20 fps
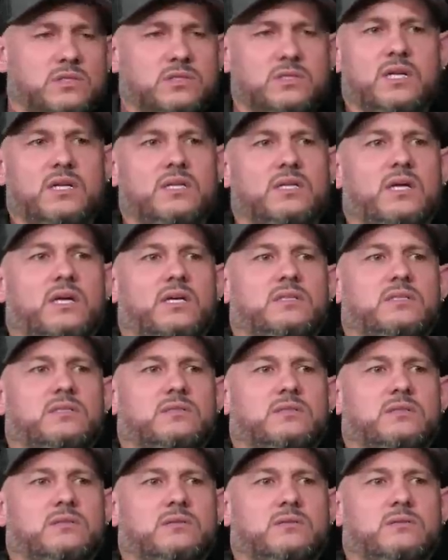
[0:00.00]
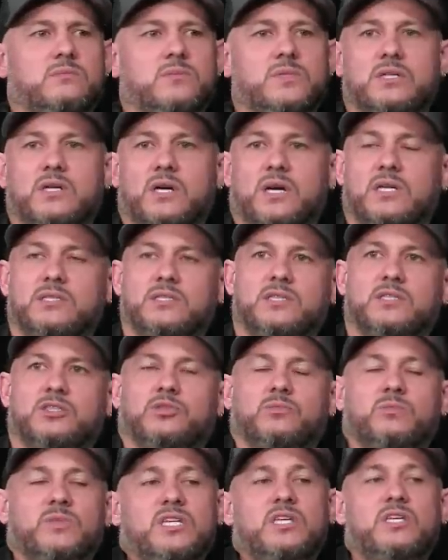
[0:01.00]
it's not nice. Why not? Because it
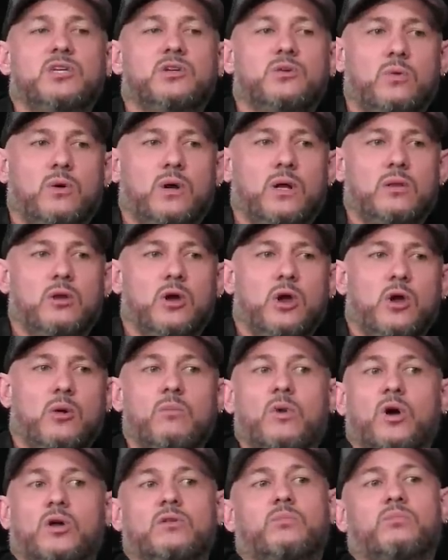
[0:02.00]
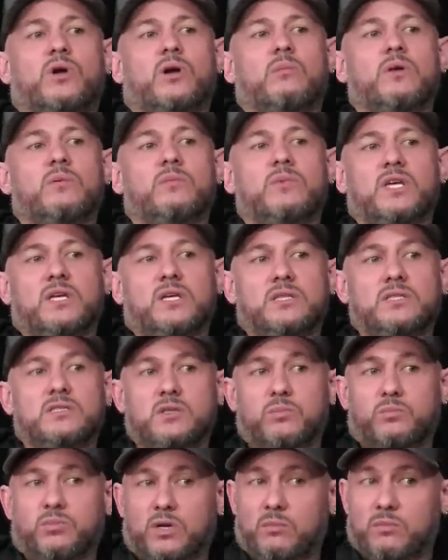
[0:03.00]
should be equal. But the problem is,
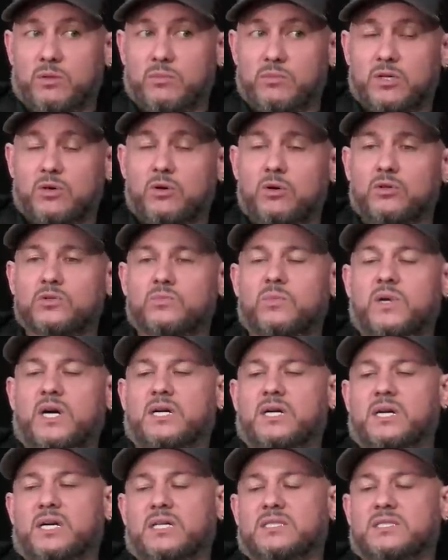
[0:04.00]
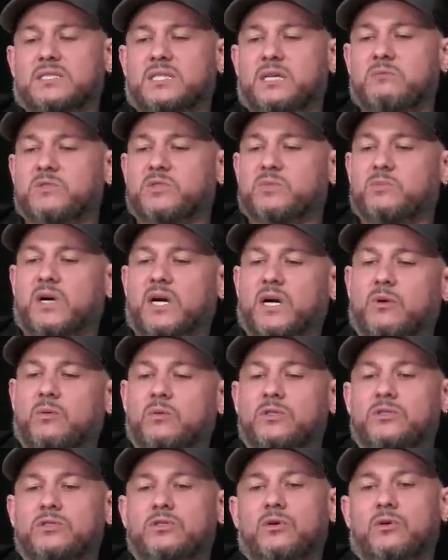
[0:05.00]
the problem goes back and stems back
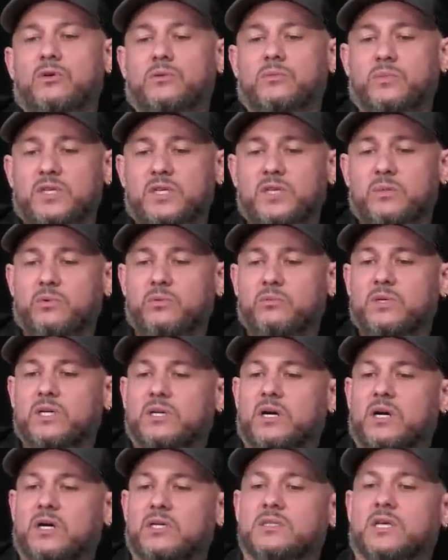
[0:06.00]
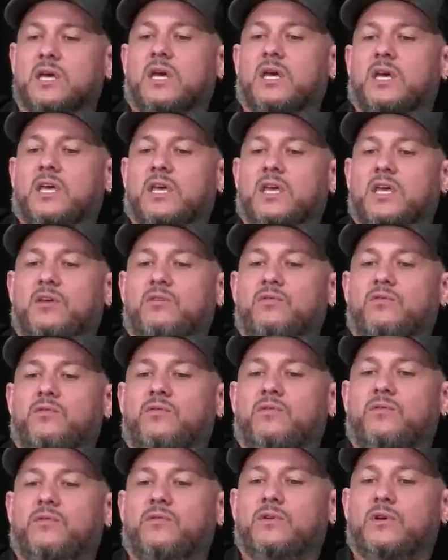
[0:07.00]
with your own people because
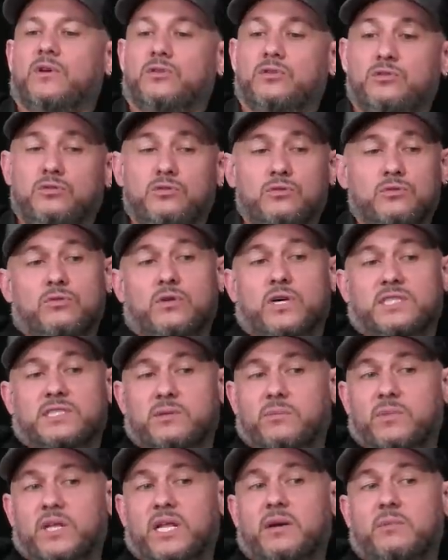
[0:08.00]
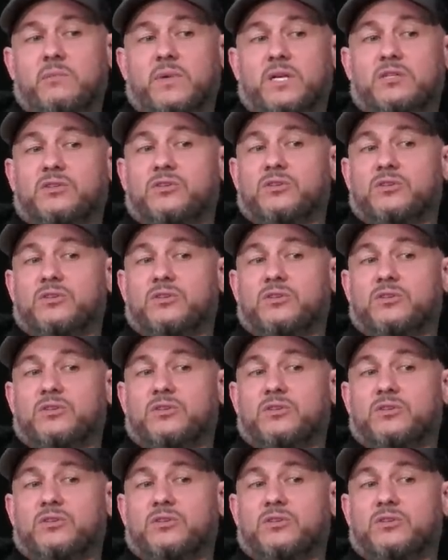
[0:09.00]
if you as a black man